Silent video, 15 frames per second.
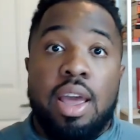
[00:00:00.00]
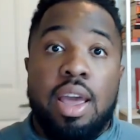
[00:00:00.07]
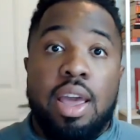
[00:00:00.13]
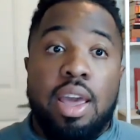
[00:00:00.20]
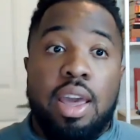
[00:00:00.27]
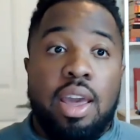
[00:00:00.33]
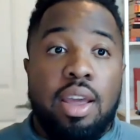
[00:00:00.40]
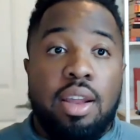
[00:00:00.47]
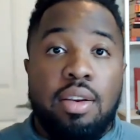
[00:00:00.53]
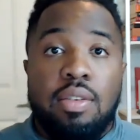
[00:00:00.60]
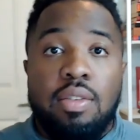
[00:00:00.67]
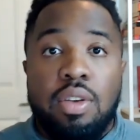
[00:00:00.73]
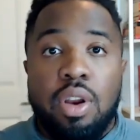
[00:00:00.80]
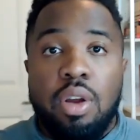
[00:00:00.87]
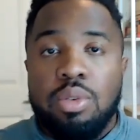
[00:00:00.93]
and,
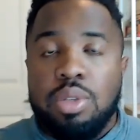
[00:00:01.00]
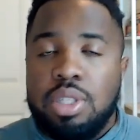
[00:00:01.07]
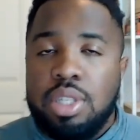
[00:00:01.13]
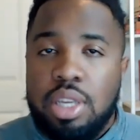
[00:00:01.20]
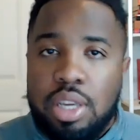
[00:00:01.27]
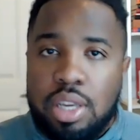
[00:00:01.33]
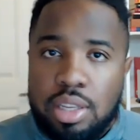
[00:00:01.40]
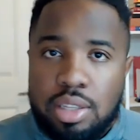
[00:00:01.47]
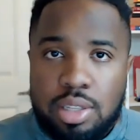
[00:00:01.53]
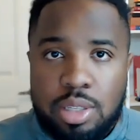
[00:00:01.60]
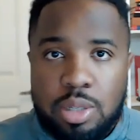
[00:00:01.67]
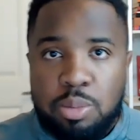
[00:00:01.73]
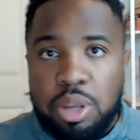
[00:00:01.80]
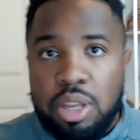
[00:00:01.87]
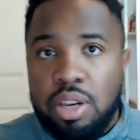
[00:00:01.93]
you know, Zeke gets
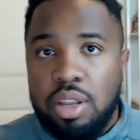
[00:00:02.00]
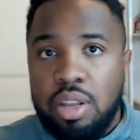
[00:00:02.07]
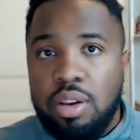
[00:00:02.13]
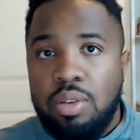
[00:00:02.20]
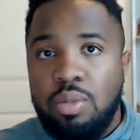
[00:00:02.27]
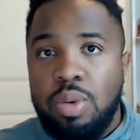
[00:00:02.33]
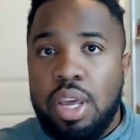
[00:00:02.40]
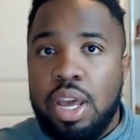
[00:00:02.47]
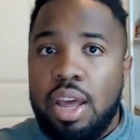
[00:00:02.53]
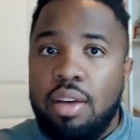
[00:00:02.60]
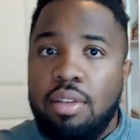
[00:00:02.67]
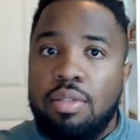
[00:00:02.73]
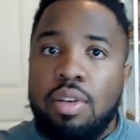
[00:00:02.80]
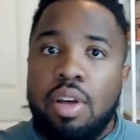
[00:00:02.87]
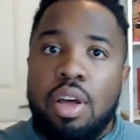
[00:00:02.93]
suspended and we
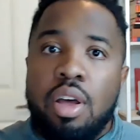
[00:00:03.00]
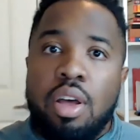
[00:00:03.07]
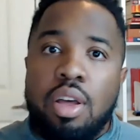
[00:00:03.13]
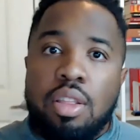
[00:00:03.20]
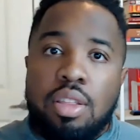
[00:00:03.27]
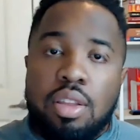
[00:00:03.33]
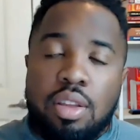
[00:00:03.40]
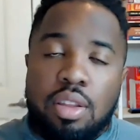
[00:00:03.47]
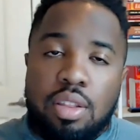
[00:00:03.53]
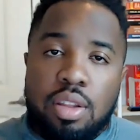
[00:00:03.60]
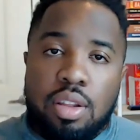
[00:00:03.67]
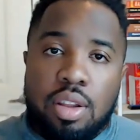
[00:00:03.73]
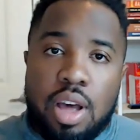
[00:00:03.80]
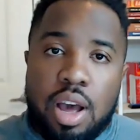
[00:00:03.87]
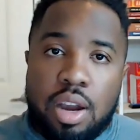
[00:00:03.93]
have the
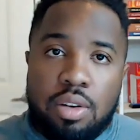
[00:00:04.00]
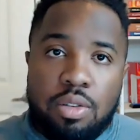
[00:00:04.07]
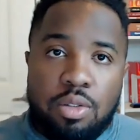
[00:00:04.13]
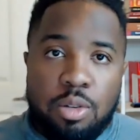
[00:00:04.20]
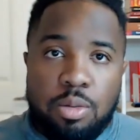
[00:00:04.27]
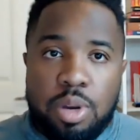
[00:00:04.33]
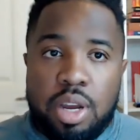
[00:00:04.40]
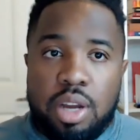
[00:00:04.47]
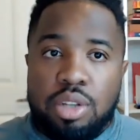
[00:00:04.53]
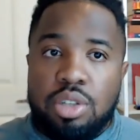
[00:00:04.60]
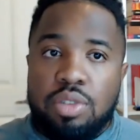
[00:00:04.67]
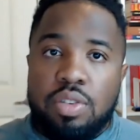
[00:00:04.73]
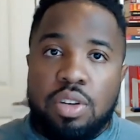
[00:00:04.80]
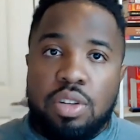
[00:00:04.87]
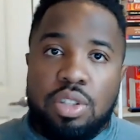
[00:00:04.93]
locker room
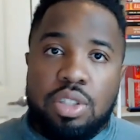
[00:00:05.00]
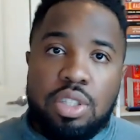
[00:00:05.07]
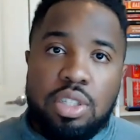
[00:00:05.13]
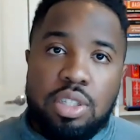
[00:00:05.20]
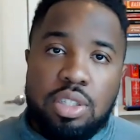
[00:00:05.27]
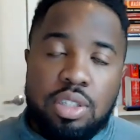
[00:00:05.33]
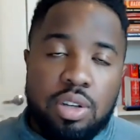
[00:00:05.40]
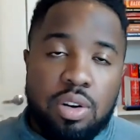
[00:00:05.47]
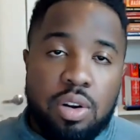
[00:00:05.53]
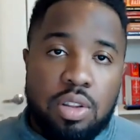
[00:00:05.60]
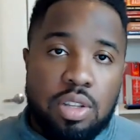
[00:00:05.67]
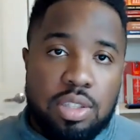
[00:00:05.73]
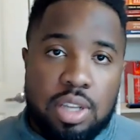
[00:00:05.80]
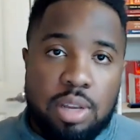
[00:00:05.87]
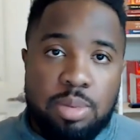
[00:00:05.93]
controversies and all
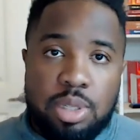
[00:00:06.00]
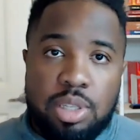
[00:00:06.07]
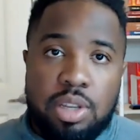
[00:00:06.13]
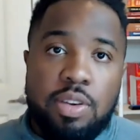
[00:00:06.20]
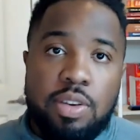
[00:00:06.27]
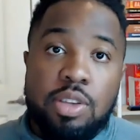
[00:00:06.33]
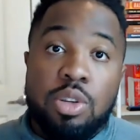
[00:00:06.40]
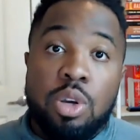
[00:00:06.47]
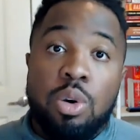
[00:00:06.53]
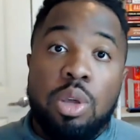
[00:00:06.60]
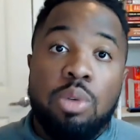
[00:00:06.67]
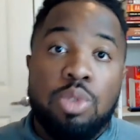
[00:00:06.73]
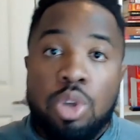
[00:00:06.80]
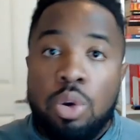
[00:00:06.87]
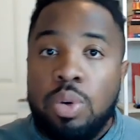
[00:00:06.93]
this type of stuff. He
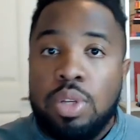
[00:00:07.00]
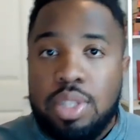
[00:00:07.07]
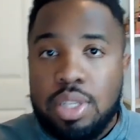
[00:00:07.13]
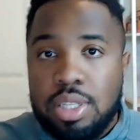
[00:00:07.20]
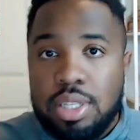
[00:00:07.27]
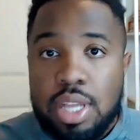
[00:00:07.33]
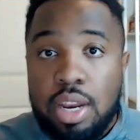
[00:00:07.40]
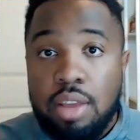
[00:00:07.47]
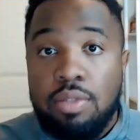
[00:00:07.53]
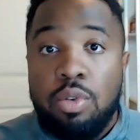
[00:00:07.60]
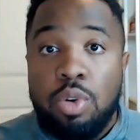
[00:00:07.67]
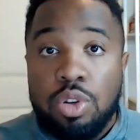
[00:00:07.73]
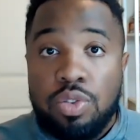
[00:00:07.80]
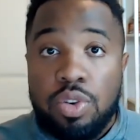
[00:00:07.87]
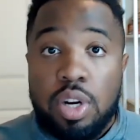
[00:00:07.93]
was always the steady
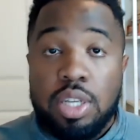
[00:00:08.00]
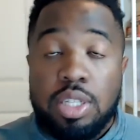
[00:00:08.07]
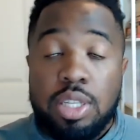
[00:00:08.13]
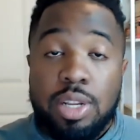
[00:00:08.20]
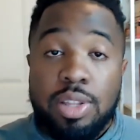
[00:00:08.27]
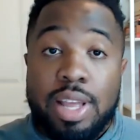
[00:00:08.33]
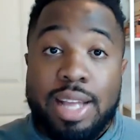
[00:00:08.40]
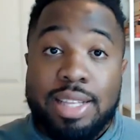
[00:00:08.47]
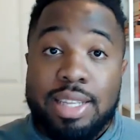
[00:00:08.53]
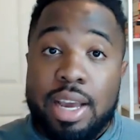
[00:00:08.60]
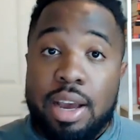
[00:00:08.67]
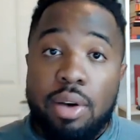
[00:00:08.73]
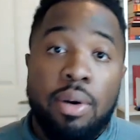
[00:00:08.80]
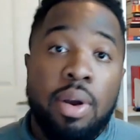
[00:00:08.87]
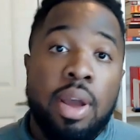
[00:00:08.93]
force for us. that's
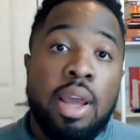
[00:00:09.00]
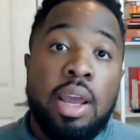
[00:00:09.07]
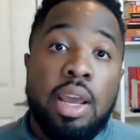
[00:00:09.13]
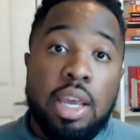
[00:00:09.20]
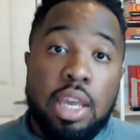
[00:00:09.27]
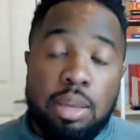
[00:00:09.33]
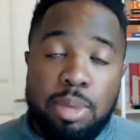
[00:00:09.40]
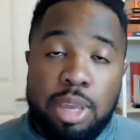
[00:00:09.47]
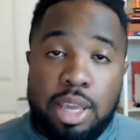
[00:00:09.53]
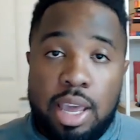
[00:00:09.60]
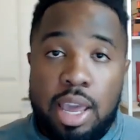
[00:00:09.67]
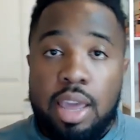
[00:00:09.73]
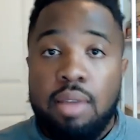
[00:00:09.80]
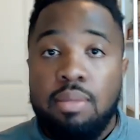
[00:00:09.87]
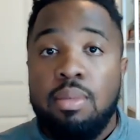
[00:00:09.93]
how he
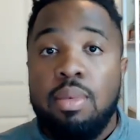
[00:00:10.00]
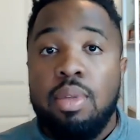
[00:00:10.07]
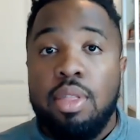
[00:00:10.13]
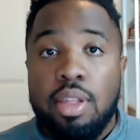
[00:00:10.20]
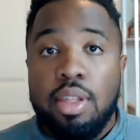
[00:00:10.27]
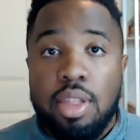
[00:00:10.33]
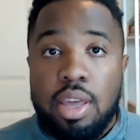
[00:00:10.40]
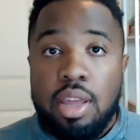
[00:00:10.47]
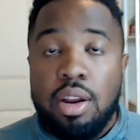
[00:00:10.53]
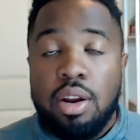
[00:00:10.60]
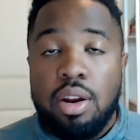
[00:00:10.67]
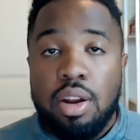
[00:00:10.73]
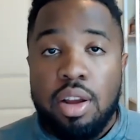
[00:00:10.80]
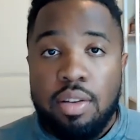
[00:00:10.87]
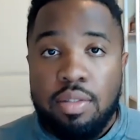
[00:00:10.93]
became the
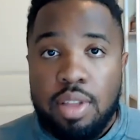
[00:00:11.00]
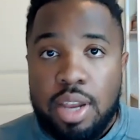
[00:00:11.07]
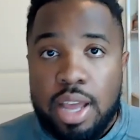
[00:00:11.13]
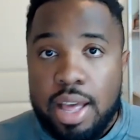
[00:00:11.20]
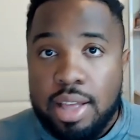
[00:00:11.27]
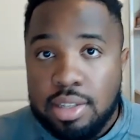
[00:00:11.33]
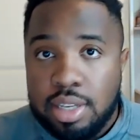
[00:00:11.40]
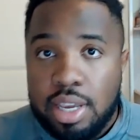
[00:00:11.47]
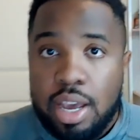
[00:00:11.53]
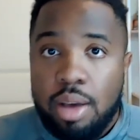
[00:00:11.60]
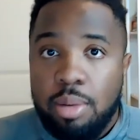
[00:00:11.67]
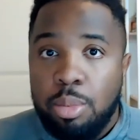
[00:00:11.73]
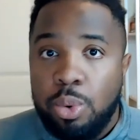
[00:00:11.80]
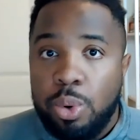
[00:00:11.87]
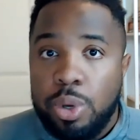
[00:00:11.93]
leader of the Dallas
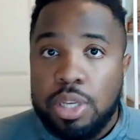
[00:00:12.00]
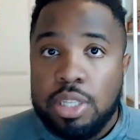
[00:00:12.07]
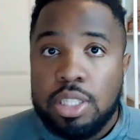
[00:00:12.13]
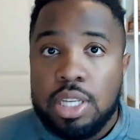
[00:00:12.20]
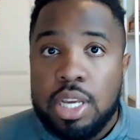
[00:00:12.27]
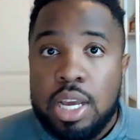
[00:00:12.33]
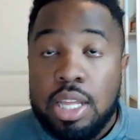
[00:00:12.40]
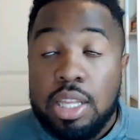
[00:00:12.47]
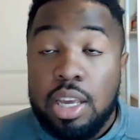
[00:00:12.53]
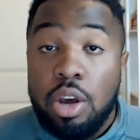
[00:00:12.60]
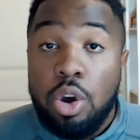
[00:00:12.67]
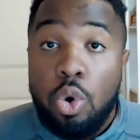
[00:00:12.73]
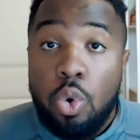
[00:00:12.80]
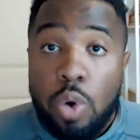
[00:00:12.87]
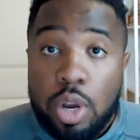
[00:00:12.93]
Cowboys, the
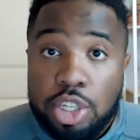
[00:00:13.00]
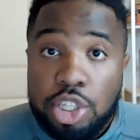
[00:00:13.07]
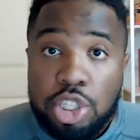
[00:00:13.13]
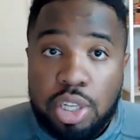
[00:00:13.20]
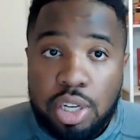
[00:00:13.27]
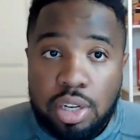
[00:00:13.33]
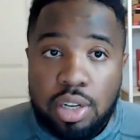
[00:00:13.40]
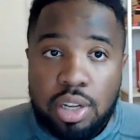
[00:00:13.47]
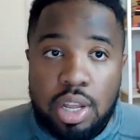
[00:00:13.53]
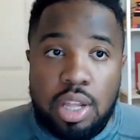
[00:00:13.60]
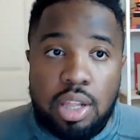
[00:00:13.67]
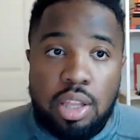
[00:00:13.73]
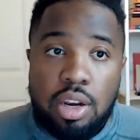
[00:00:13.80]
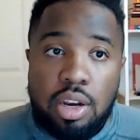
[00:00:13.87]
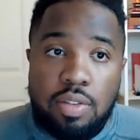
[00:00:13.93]
unquestioned
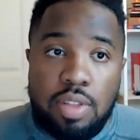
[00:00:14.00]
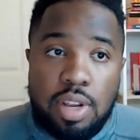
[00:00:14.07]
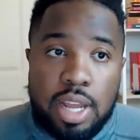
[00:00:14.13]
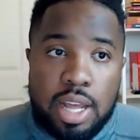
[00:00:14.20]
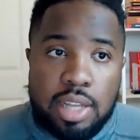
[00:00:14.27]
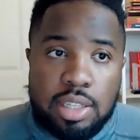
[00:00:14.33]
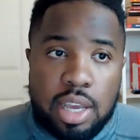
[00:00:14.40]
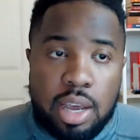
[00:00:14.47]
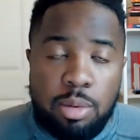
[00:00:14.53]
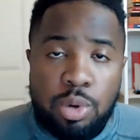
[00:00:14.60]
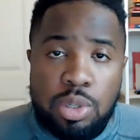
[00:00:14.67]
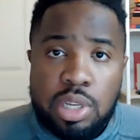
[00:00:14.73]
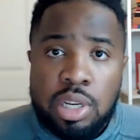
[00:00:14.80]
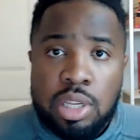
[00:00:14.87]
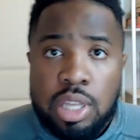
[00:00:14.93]
leader of the Dallas
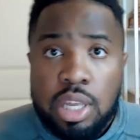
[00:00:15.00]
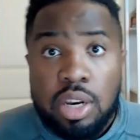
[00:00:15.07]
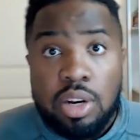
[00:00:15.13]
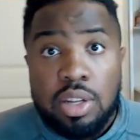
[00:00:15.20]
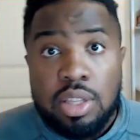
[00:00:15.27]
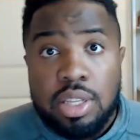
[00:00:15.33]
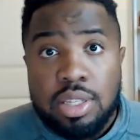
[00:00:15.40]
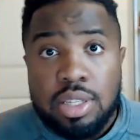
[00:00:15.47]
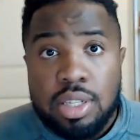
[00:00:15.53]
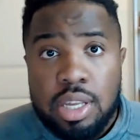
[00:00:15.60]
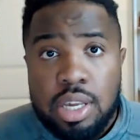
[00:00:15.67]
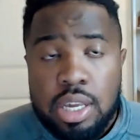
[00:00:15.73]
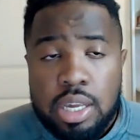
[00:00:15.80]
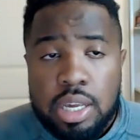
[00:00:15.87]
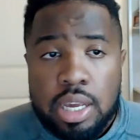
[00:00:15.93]
Cowboys and a leader in this
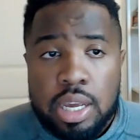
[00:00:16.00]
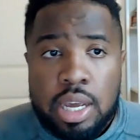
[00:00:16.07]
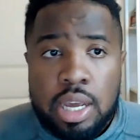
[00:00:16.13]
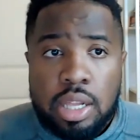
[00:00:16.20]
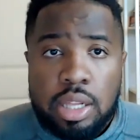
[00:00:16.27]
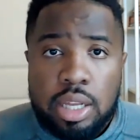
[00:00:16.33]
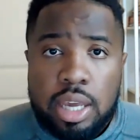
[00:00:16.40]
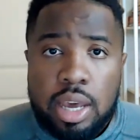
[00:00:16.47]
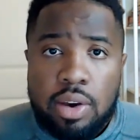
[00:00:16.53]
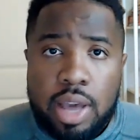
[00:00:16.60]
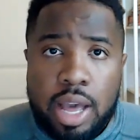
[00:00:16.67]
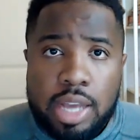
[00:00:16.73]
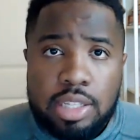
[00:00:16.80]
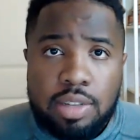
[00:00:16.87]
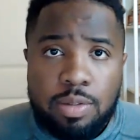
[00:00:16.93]
league. Look how
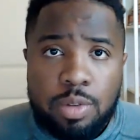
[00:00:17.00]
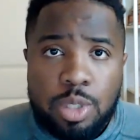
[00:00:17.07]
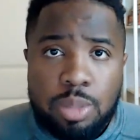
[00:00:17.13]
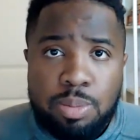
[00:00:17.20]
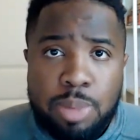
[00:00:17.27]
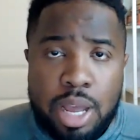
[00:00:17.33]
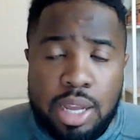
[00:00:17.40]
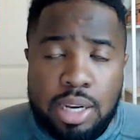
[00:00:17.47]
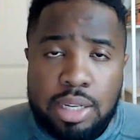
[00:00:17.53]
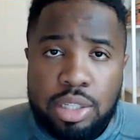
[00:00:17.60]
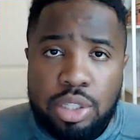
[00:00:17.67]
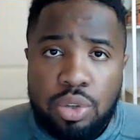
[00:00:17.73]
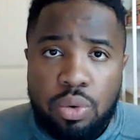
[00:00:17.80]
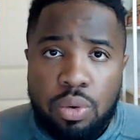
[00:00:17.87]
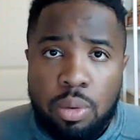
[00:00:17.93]
guys have responded
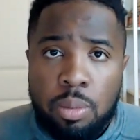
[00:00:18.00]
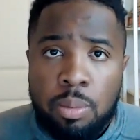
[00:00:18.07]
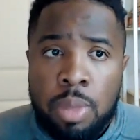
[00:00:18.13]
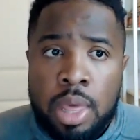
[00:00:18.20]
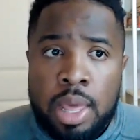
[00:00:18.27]
to him